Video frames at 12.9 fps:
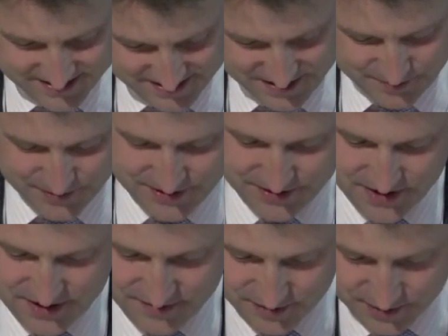Number
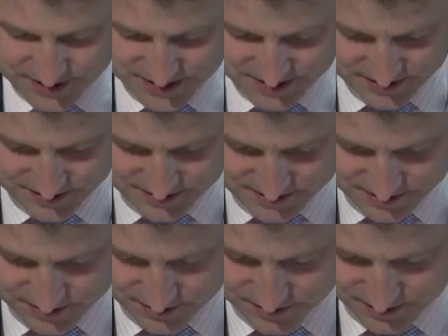3, for which there's
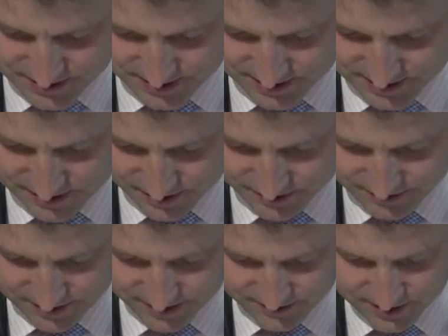no or
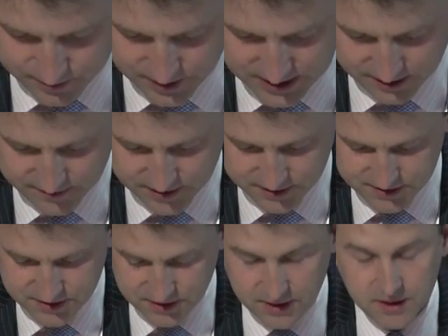very, very weak
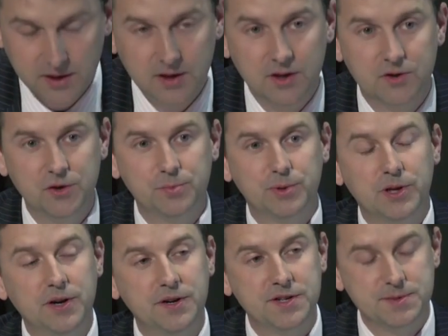evidence, group
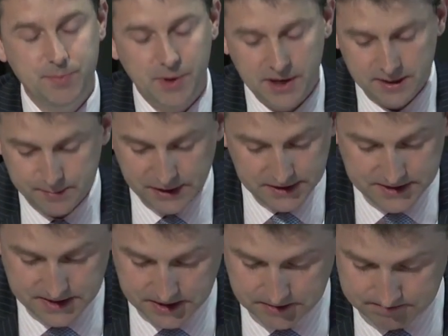learners by
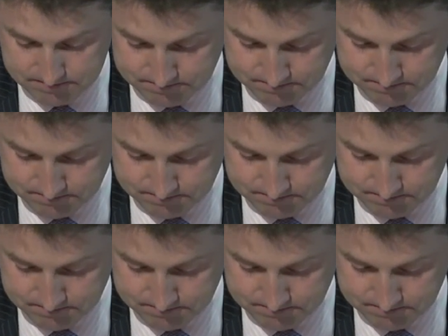ability.